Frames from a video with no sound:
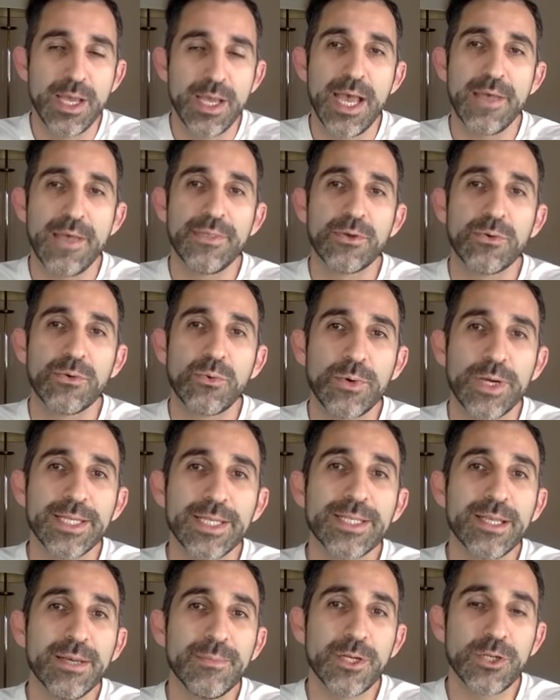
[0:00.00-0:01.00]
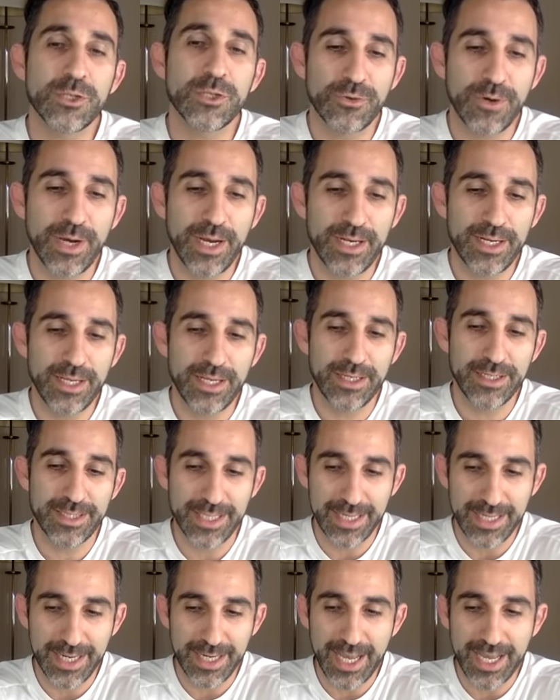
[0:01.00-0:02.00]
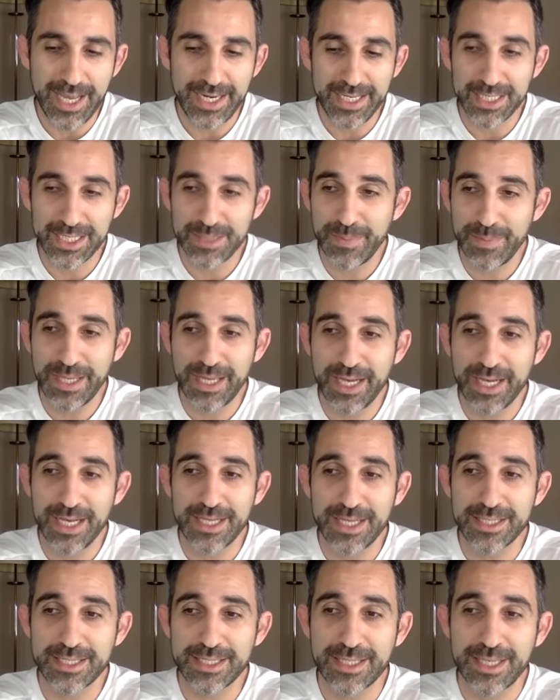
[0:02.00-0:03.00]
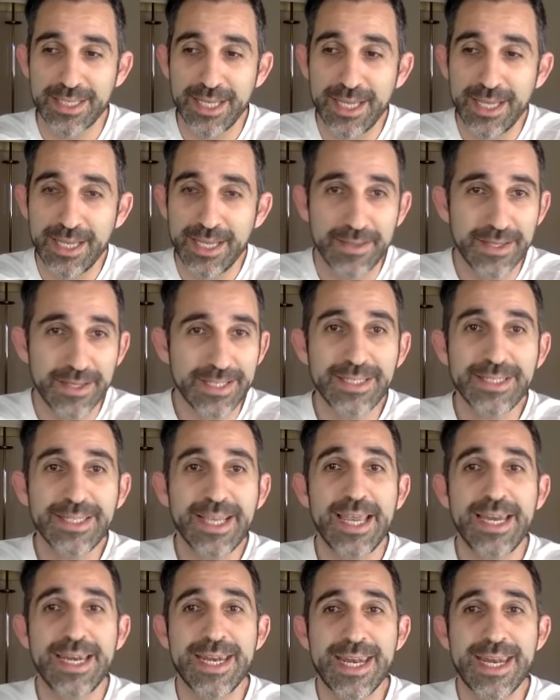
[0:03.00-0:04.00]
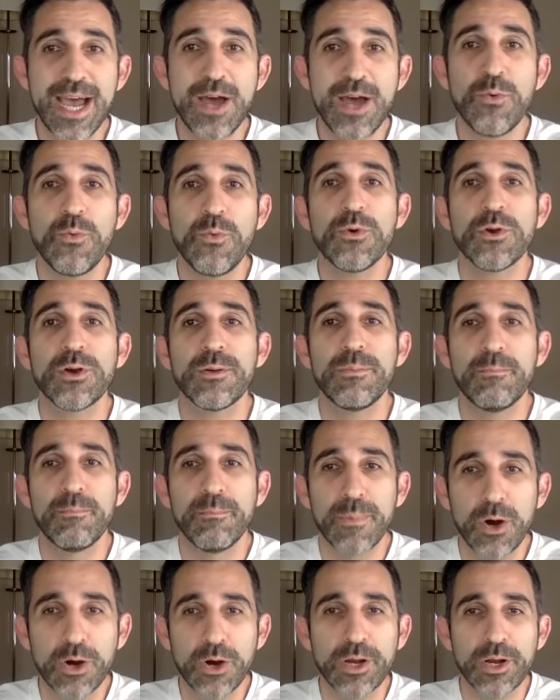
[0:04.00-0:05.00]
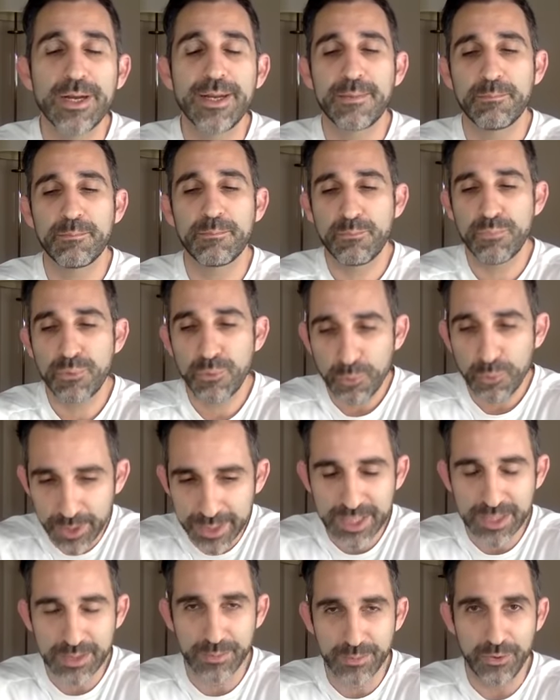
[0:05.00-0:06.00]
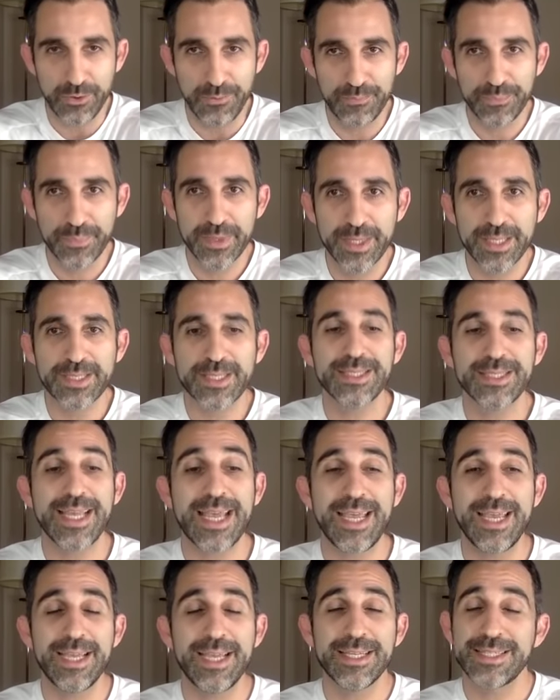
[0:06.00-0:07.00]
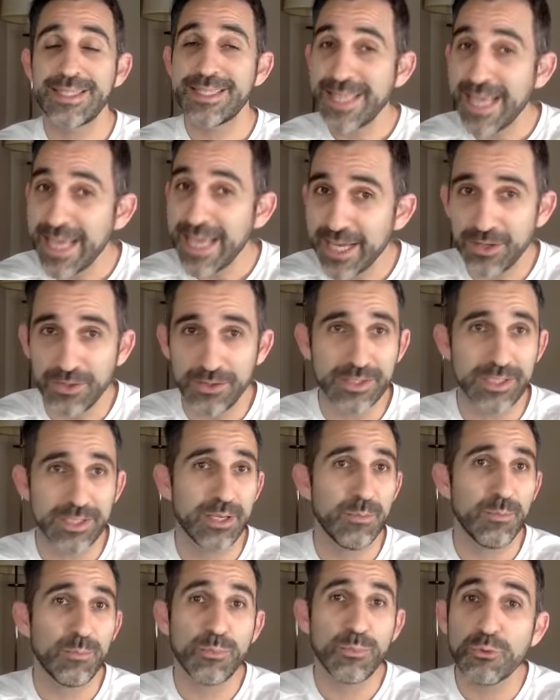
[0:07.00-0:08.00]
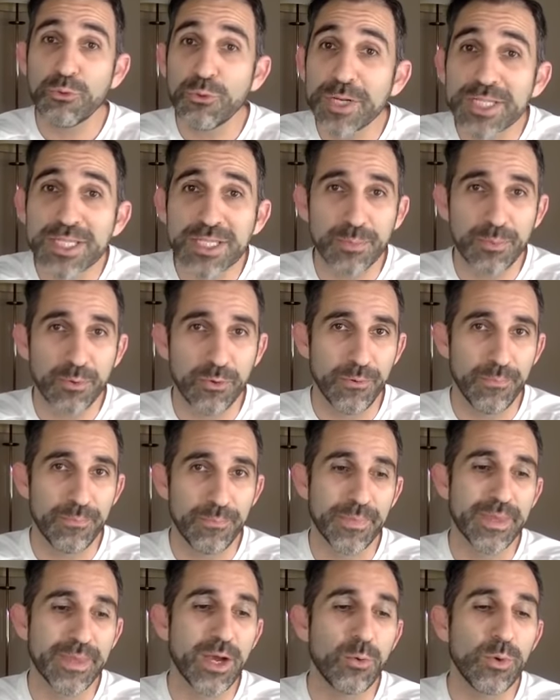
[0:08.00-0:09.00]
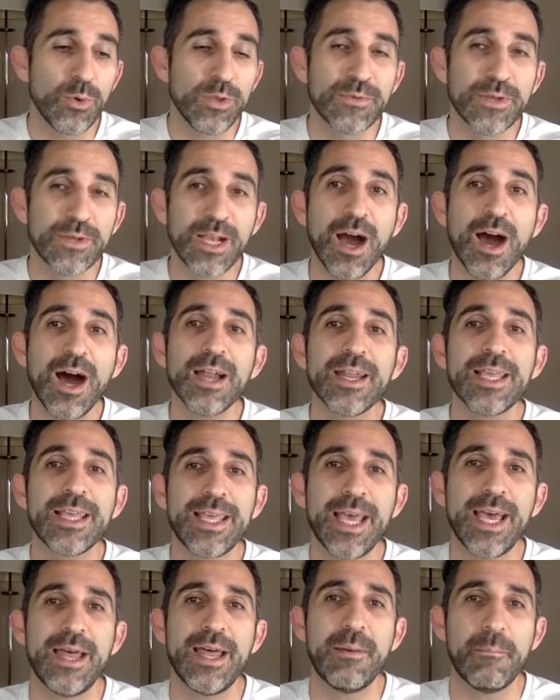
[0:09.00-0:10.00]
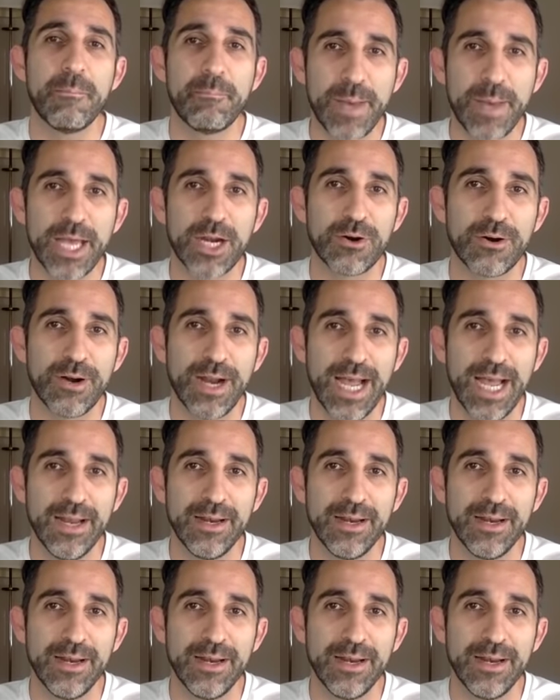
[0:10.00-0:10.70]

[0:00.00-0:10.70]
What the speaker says: And the reason I'm going to train it tonight is because this is a network marketing principle. This is a sales principle that we've got to get better at.